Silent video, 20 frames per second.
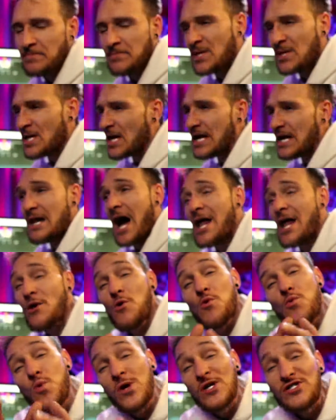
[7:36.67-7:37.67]
And I don't
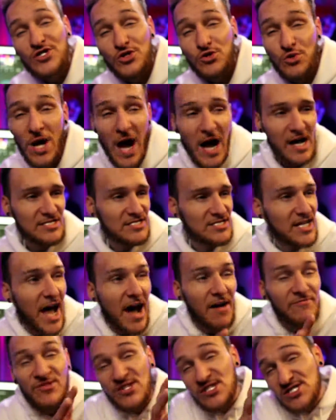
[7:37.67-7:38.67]
want you guys to have
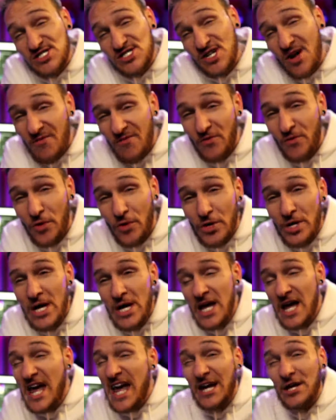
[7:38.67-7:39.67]
to suffer
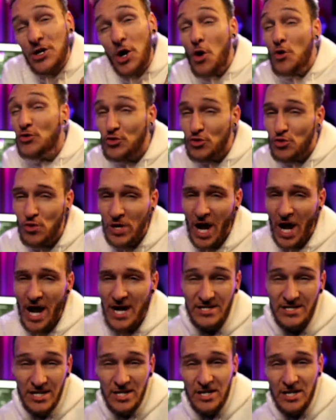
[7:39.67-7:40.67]
and go through what I
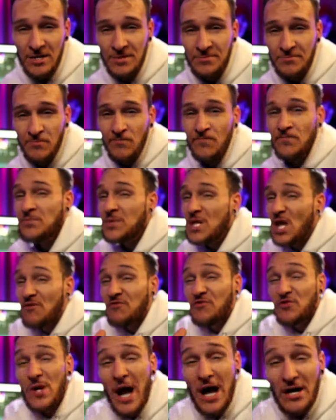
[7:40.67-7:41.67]
did. If
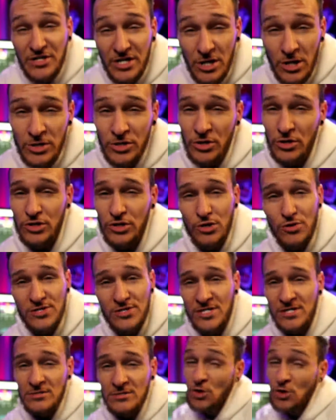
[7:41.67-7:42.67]
you're out there and you're
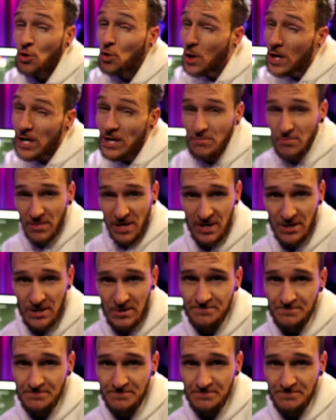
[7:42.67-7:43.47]
using, quit, man.